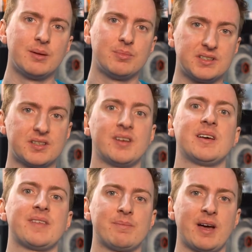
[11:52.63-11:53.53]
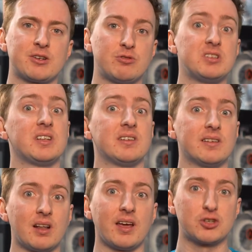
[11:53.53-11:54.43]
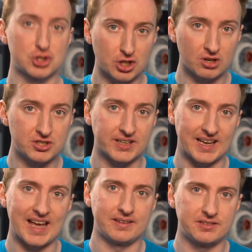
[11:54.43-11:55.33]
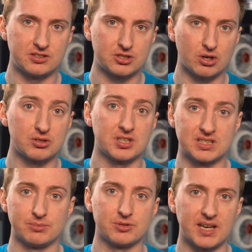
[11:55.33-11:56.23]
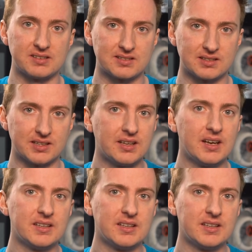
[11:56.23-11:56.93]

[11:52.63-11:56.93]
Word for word: but it turned out that battery didn't like charging and discharging simultaneously.